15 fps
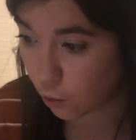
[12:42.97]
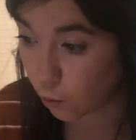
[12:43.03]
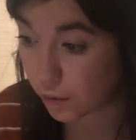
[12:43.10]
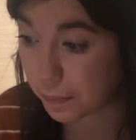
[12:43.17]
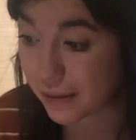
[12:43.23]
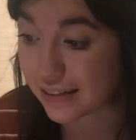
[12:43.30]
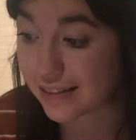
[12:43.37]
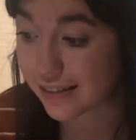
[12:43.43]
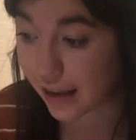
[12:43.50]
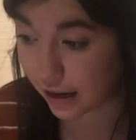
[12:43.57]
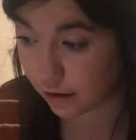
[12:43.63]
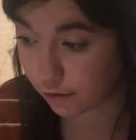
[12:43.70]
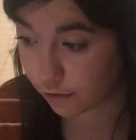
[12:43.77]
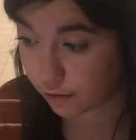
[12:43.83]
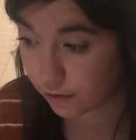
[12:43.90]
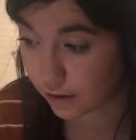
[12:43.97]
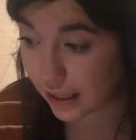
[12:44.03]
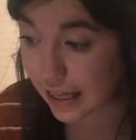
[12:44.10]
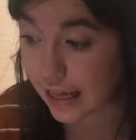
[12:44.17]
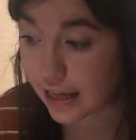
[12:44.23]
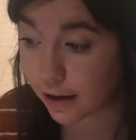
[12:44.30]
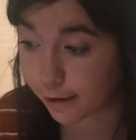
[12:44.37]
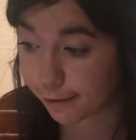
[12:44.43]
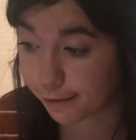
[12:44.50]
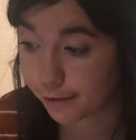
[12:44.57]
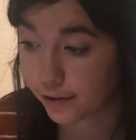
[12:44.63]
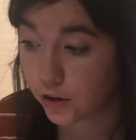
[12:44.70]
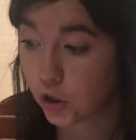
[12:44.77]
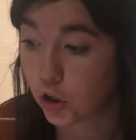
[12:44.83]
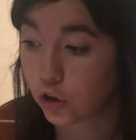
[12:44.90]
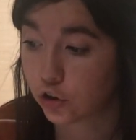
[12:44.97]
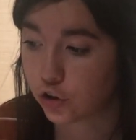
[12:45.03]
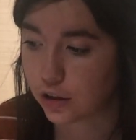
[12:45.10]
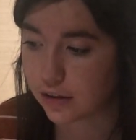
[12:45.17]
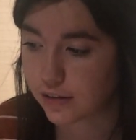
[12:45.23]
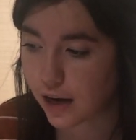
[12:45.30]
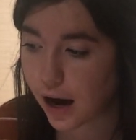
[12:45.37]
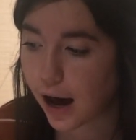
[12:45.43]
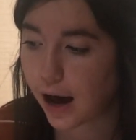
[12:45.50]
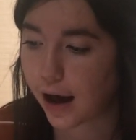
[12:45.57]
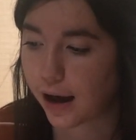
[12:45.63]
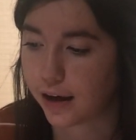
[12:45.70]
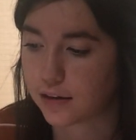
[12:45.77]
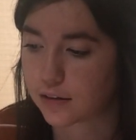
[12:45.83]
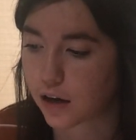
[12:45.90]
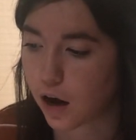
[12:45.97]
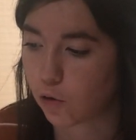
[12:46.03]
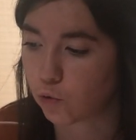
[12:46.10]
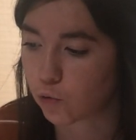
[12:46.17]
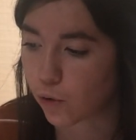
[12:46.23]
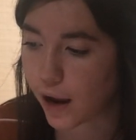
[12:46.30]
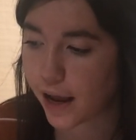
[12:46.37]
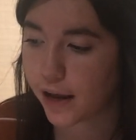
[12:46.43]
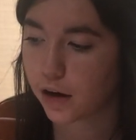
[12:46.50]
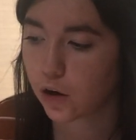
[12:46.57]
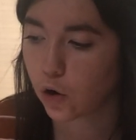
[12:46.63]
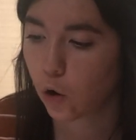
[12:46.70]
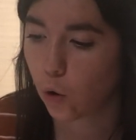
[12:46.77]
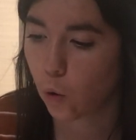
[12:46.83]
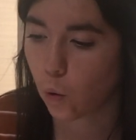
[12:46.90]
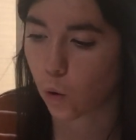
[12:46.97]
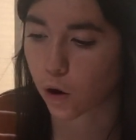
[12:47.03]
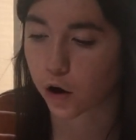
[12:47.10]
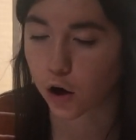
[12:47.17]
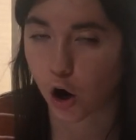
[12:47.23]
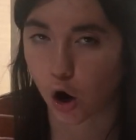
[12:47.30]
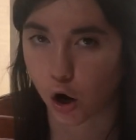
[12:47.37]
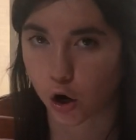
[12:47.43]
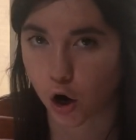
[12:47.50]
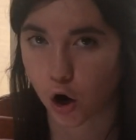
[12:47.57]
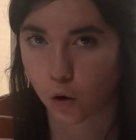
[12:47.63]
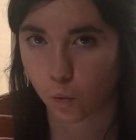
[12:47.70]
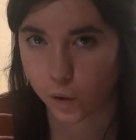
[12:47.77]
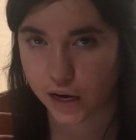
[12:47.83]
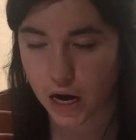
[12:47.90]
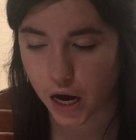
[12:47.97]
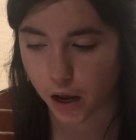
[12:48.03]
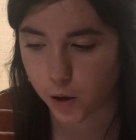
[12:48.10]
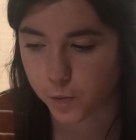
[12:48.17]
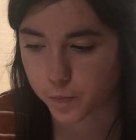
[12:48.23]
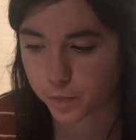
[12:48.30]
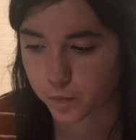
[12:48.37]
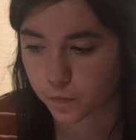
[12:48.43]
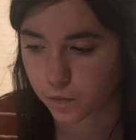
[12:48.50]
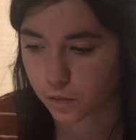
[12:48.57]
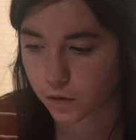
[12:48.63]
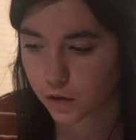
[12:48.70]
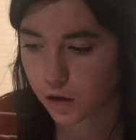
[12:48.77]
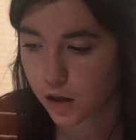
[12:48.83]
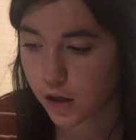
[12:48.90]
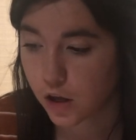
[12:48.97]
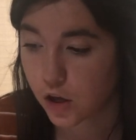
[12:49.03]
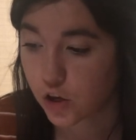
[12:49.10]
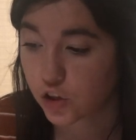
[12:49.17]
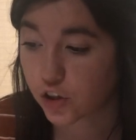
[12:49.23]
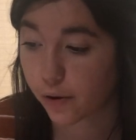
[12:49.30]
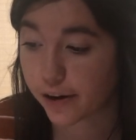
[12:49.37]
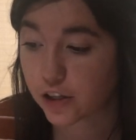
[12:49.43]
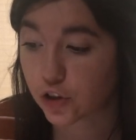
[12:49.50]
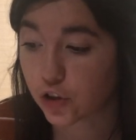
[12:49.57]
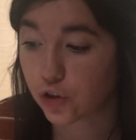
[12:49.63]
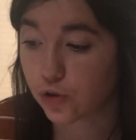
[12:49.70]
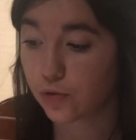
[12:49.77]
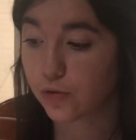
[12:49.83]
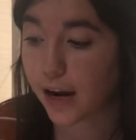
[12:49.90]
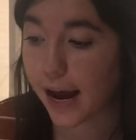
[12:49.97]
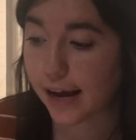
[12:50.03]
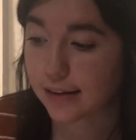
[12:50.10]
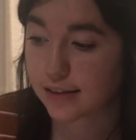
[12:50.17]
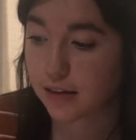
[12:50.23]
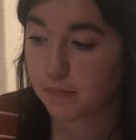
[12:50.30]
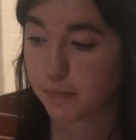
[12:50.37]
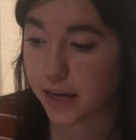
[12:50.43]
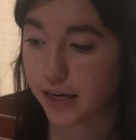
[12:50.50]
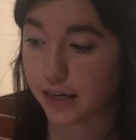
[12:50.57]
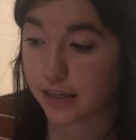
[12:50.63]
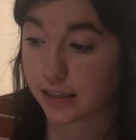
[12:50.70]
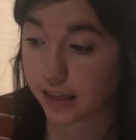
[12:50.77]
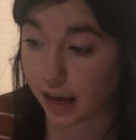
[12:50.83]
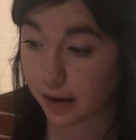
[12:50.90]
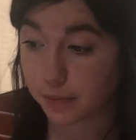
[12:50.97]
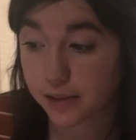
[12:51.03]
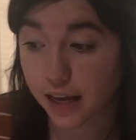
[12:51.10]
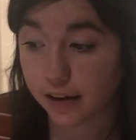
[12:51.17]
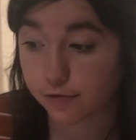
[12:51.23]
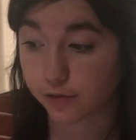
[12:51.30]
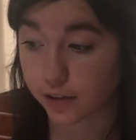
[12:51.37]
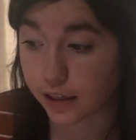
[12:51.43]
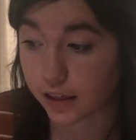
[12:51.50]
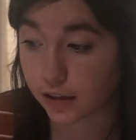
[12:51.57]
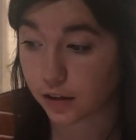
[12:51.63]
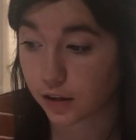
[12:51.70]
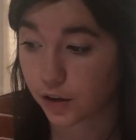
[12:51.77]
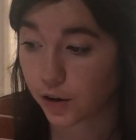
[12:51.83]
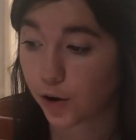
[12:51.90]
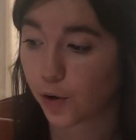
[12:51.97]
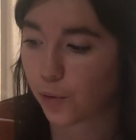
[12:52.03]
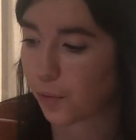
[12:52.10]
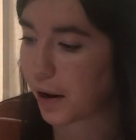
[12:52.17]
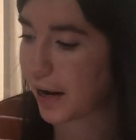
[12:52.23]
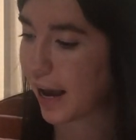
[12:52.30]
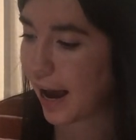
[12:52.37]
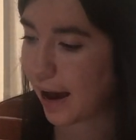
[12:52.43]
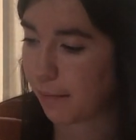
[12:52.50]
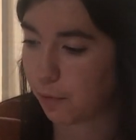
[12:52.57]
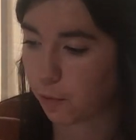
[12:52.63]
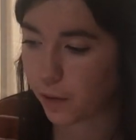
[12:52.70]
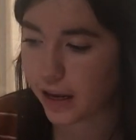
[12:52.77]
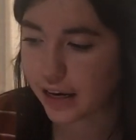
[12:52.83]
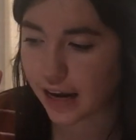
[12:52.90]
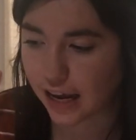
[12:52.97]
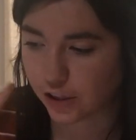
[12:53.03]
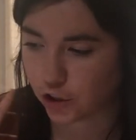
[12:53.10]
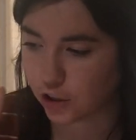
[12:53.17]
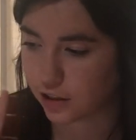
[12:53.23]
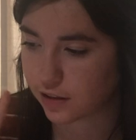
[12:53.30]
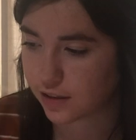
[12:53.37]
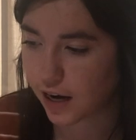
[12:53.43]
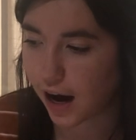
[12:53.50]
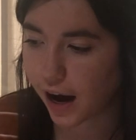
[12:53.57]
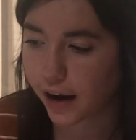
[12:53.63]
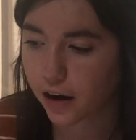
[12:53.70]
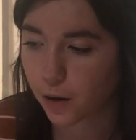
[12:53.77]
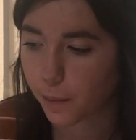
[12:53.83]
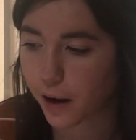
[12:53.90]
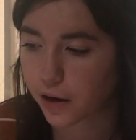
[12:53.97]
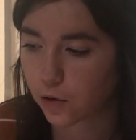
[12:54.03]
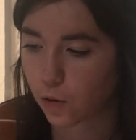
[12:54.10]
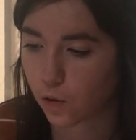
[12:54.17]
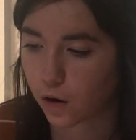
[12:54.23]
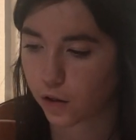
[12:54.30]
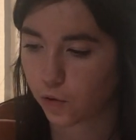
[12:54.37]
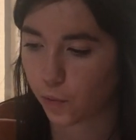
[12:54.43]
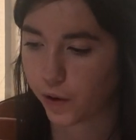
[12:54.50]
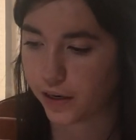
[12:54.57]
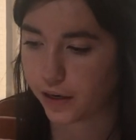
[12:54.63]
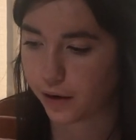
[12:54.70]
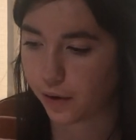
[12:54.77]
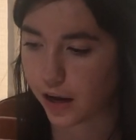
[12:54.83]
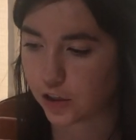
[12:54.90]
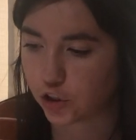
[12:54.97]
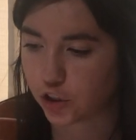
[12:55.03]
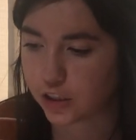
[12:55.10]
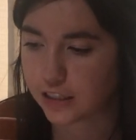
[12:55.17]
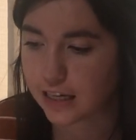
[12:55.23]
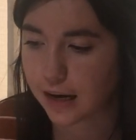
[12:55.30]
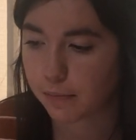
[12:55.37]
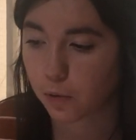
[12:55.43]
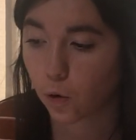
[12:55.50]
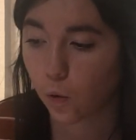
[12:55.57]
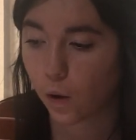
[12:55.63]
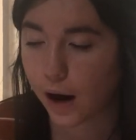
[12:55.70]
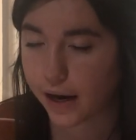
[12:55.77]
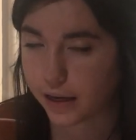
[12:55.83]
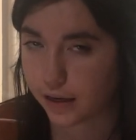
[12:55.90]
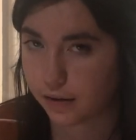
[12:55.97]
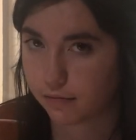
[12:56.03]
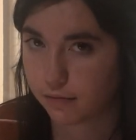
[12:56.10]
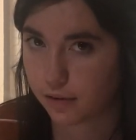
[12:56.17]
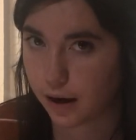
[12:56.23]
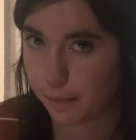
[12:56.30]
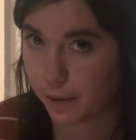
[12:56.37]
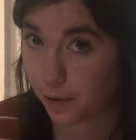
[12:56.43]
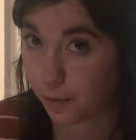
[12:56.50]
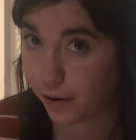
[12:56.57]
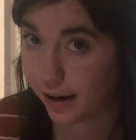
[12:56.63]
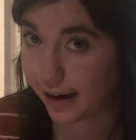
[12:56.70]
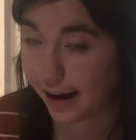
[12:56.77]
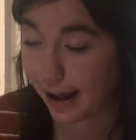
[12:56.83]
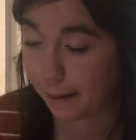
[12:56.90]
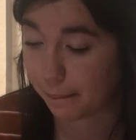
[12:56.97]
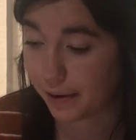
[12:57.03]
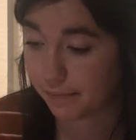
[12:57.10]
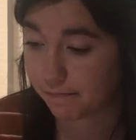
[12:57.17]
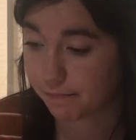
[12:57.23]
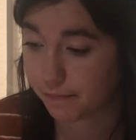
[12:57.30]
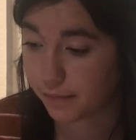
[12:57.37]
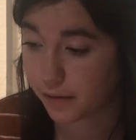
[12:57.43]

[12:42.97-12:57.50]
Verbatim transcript: would be safe if she ties a red cord on her window. So as soon as the men escape safely, Rahab went and she tied her red cord on the window and she kept quiet about what had happened.